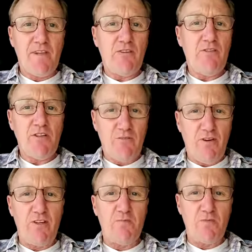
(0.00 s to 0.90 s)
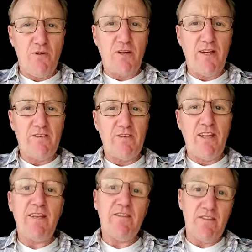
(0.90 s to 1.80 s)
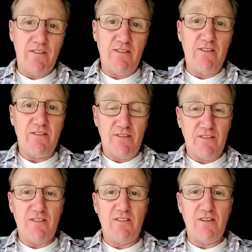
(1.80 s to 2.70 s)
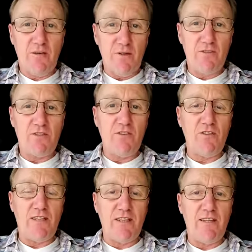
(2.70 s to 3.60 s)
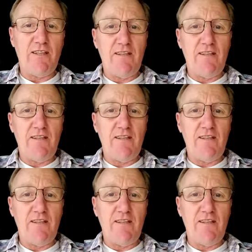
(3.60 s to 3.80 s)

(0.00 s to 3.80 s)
coronavirus broke out at the end of this time I was stuck there.